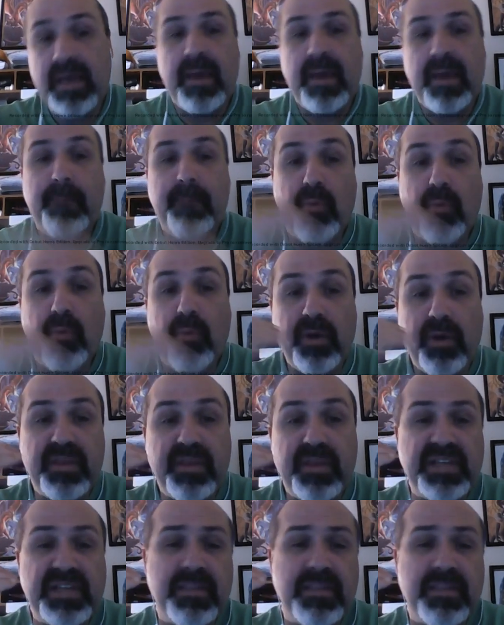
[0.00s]
Important
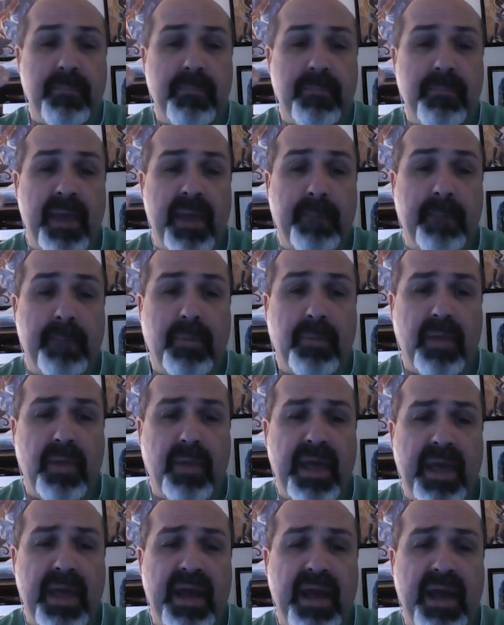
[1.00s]
things that make
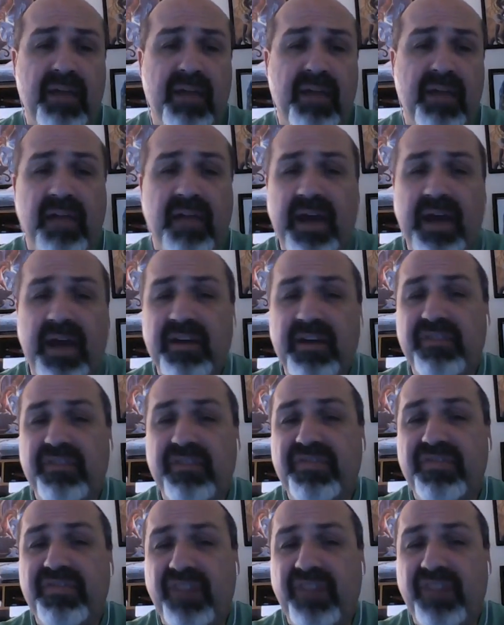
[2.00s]
play a lot of
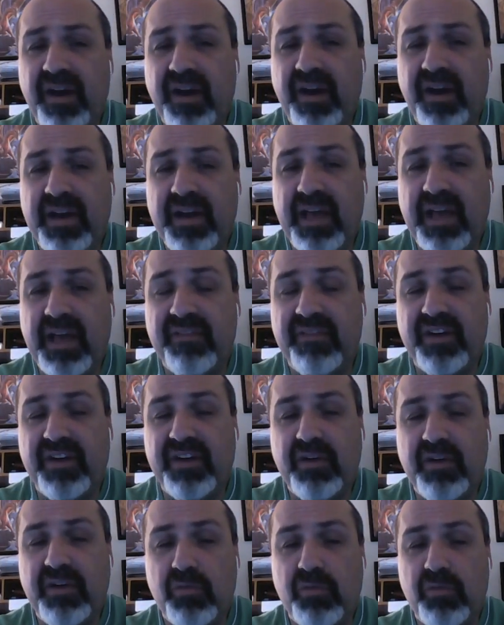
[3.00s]
fun and
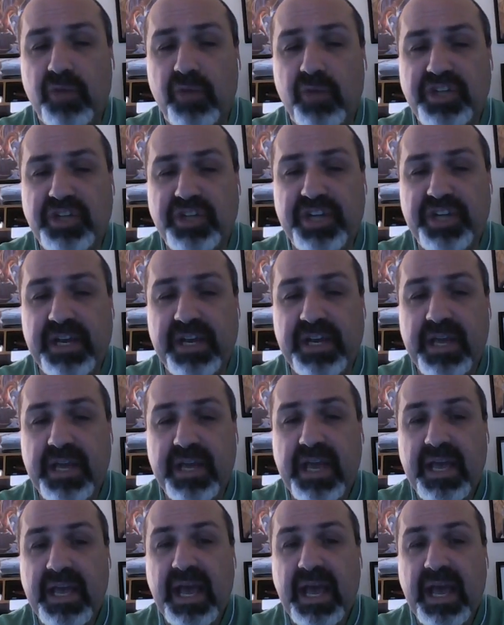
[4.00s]
very enriching.
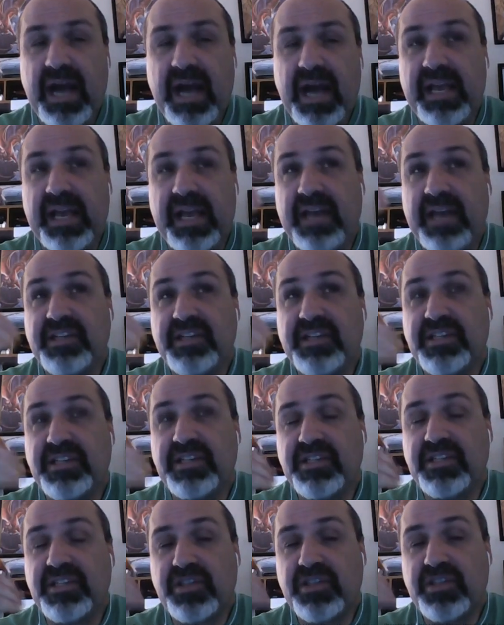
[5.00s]
Again, this
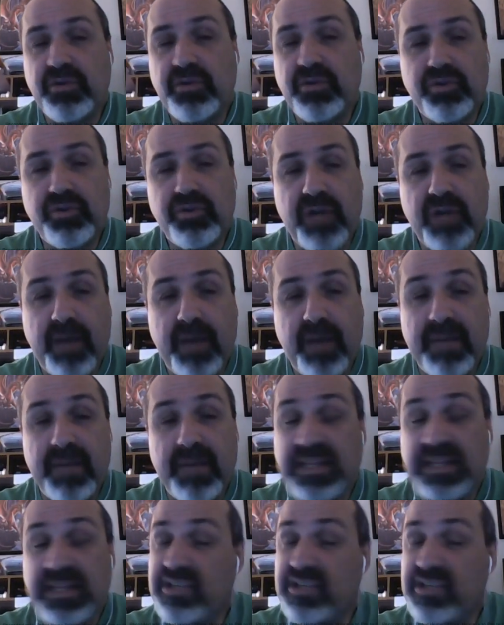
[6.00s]
isn't social
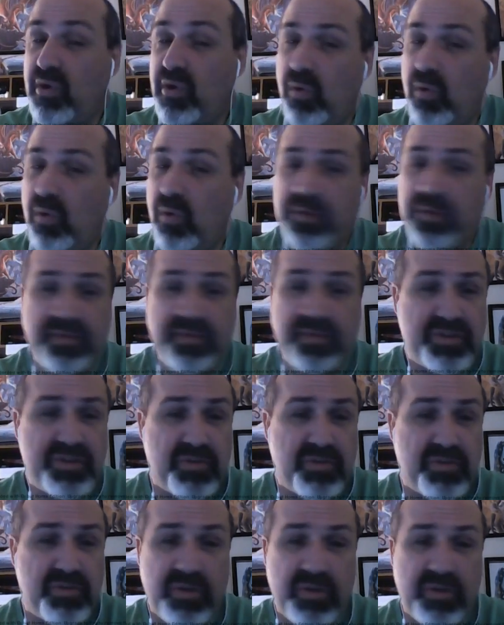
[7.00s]
combat. That's a whole other
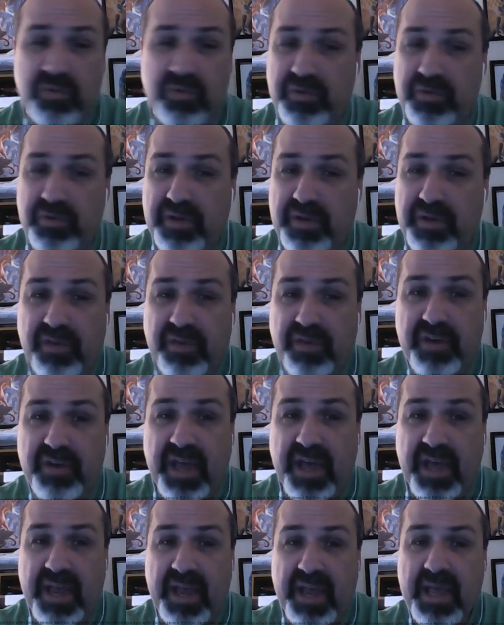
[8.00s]
story we'll do another
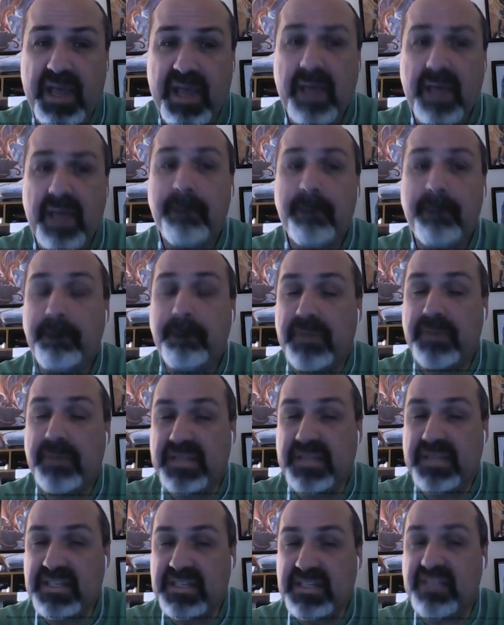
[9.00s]
day.
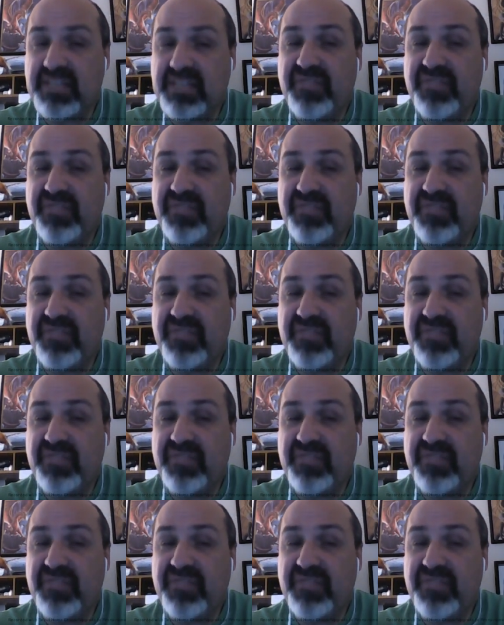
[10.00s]
But this is